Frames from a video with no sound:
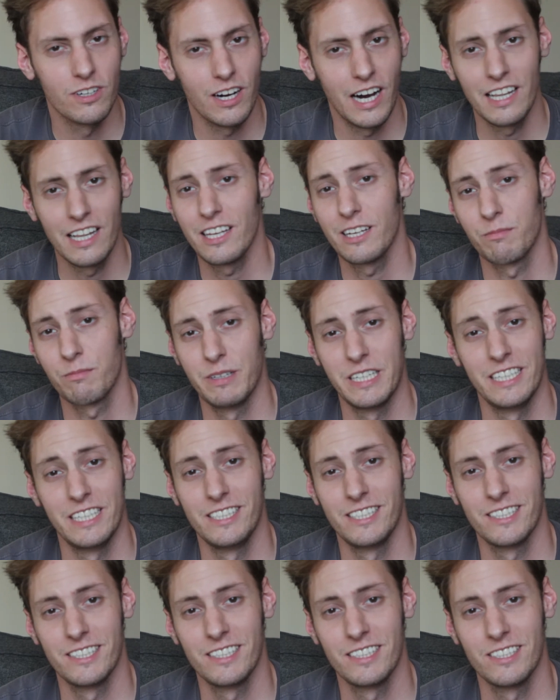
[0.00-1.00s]
I like
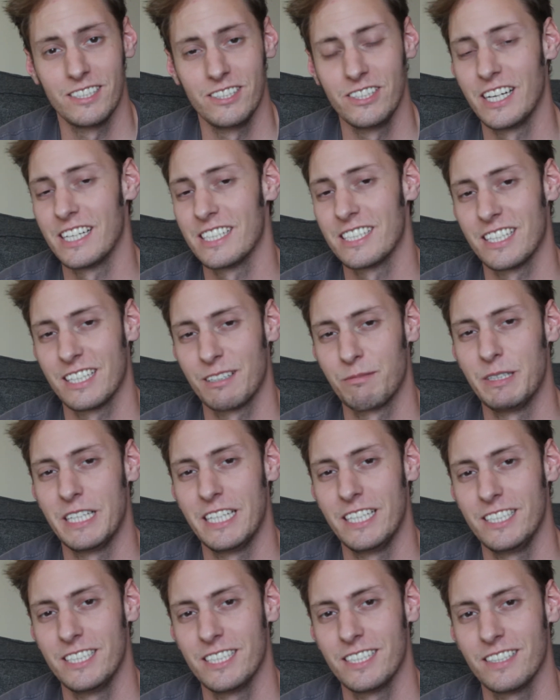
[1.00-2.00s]
mid-engine. Do you guys like
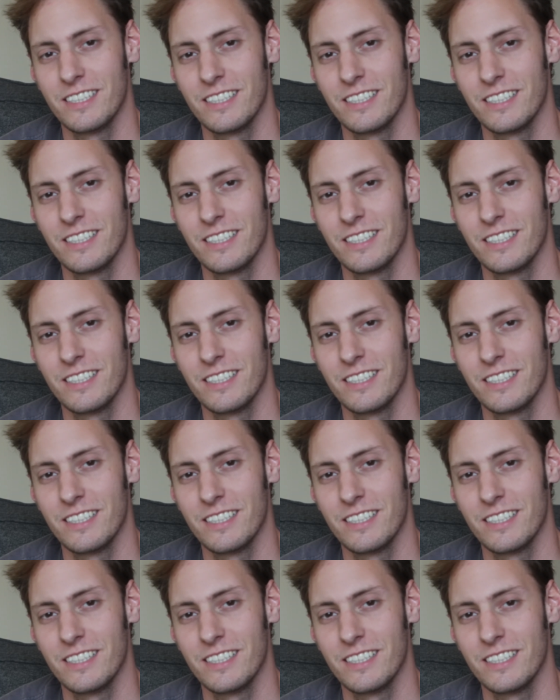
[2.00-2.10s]
mid-engine?